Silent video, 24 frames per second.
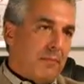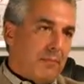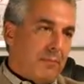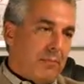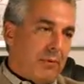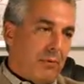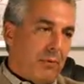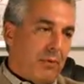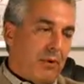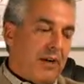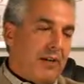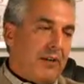
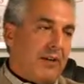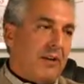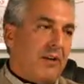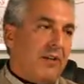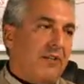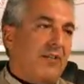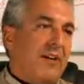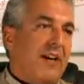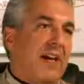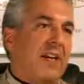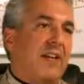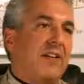point
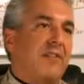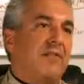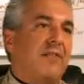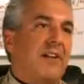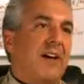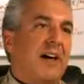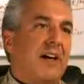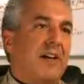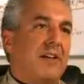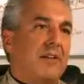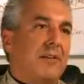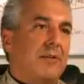of adding
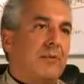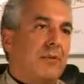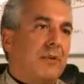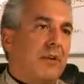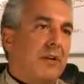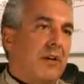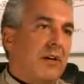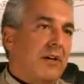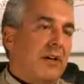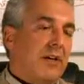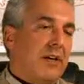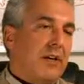value
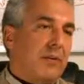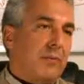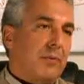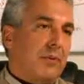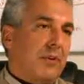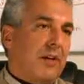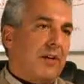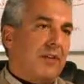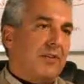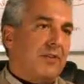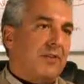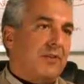in a
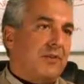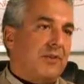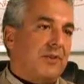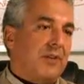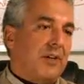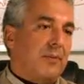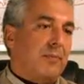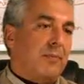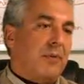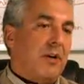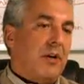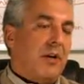
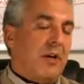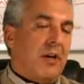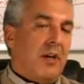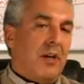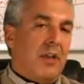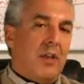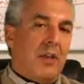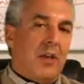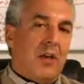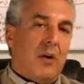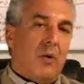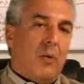relationship.
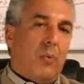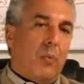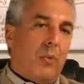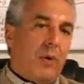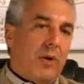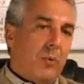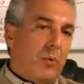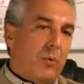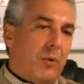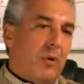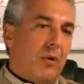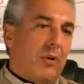We
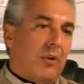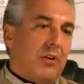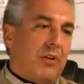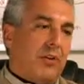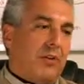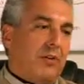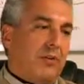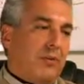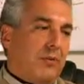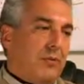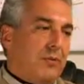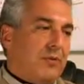will
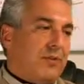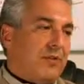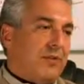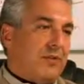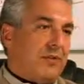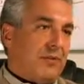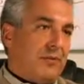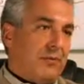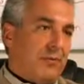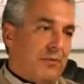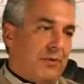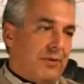use the
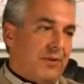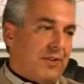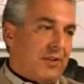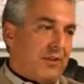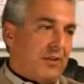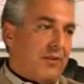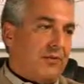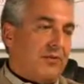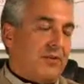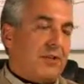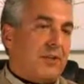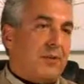tools at
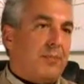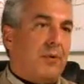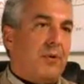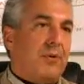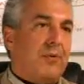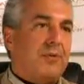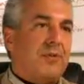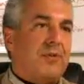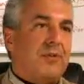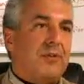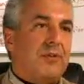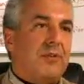our
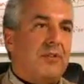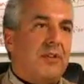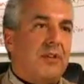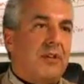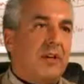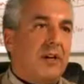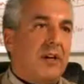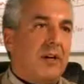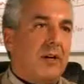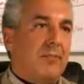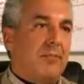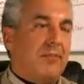disposal,
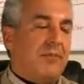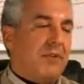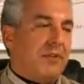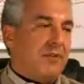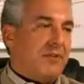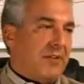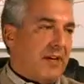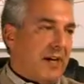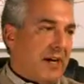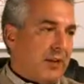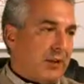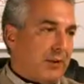the
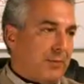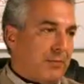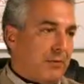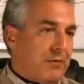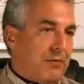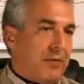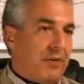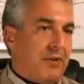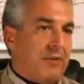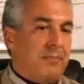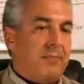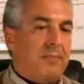
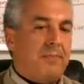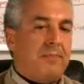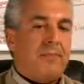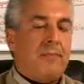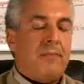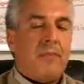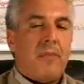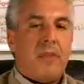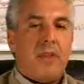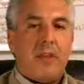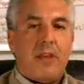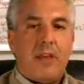dashboard,
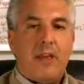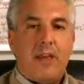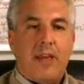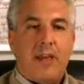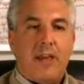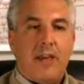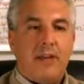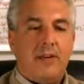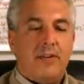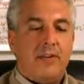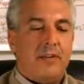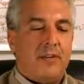
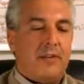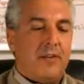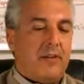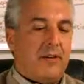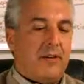and